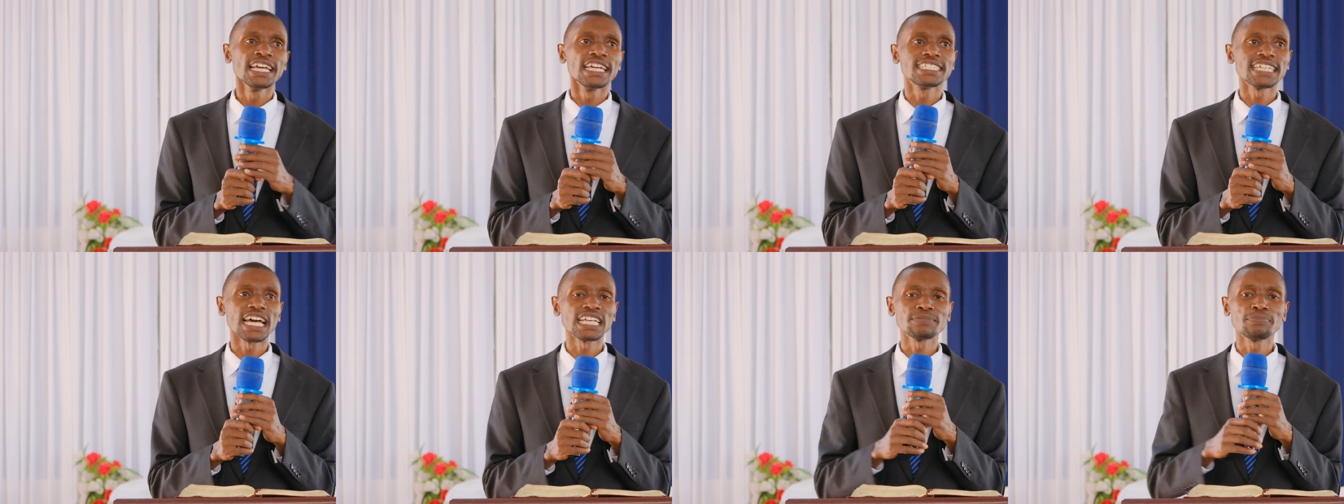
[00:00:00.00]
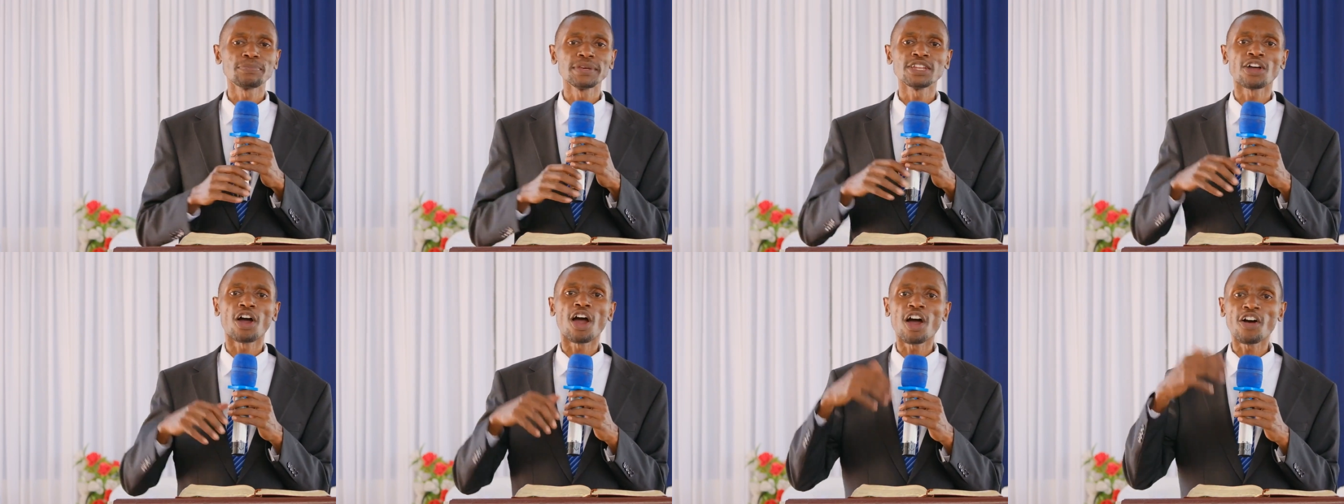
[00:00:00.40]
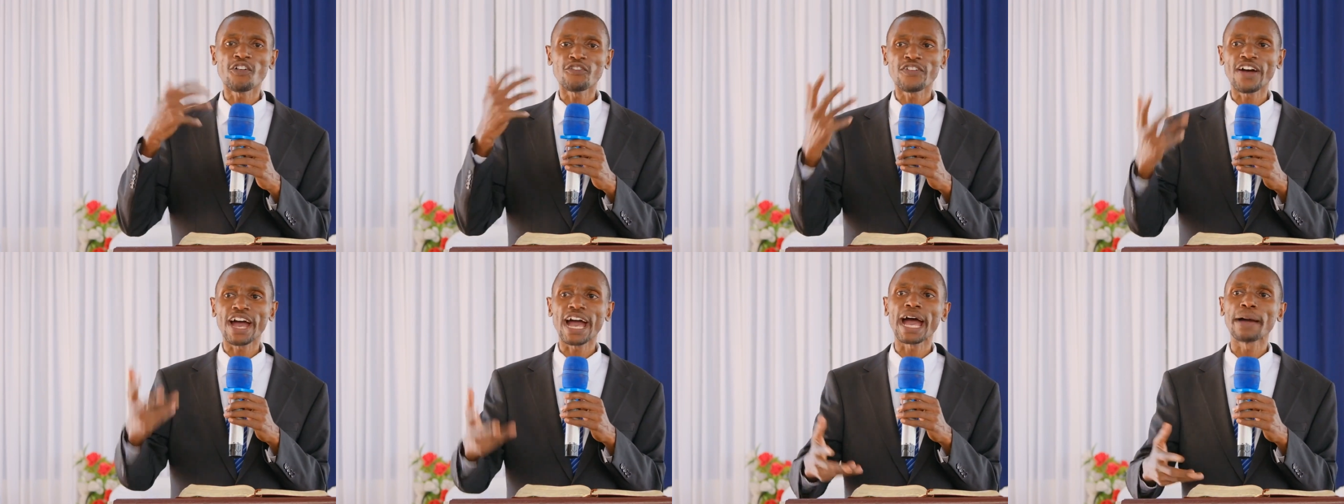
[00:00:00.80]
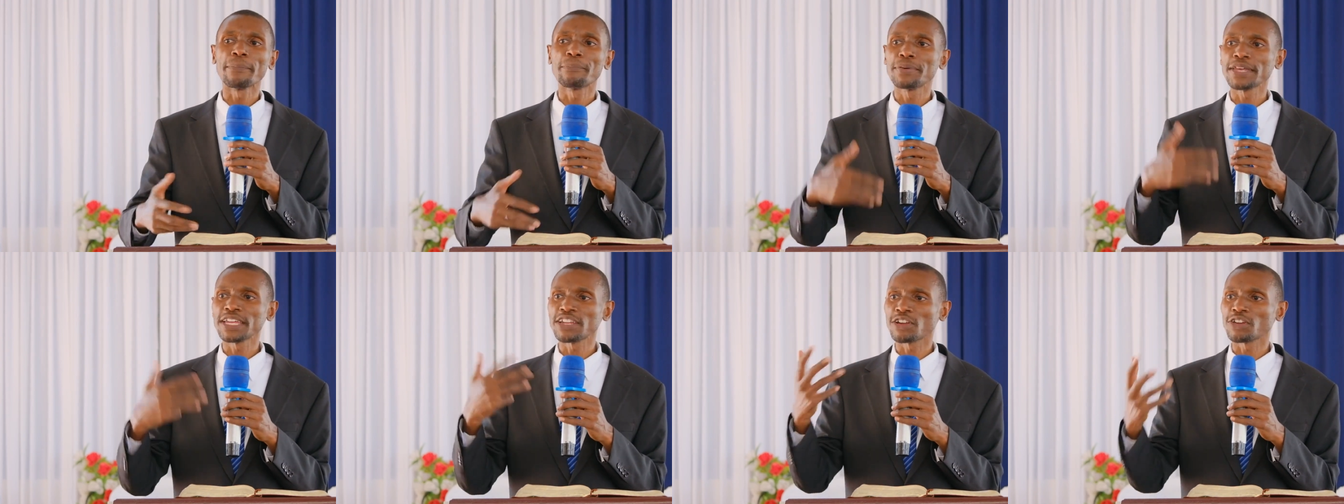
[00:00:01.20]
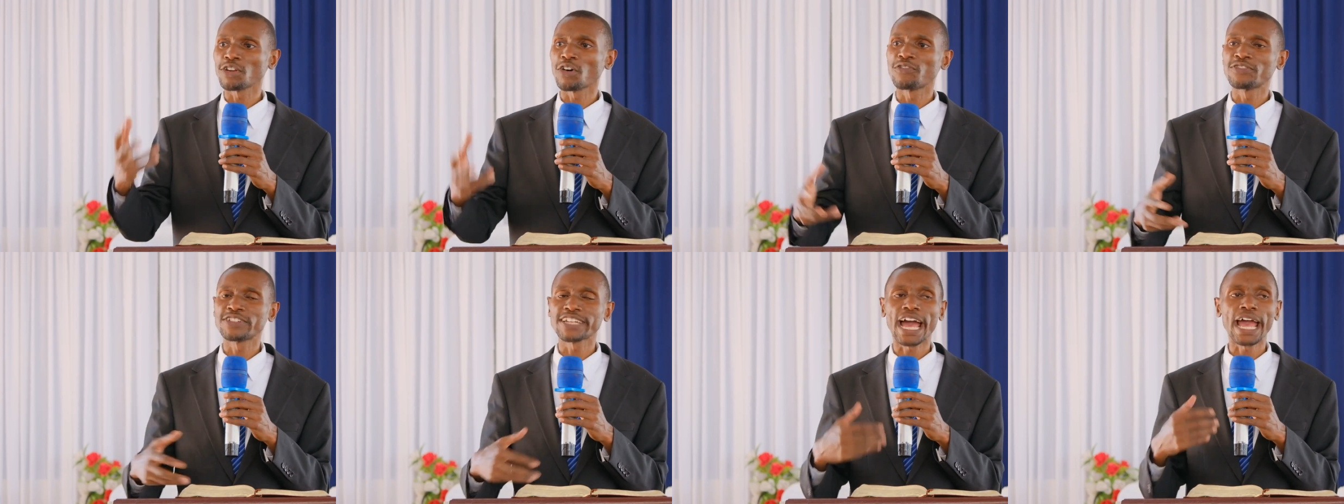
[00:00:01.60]
it has been over a period
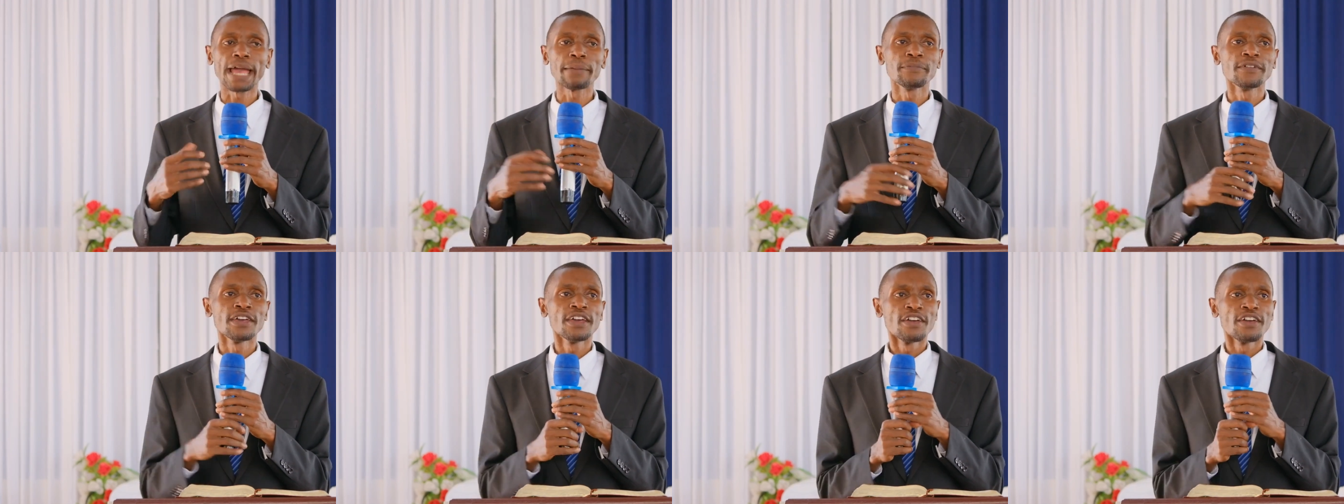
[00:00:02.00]
of time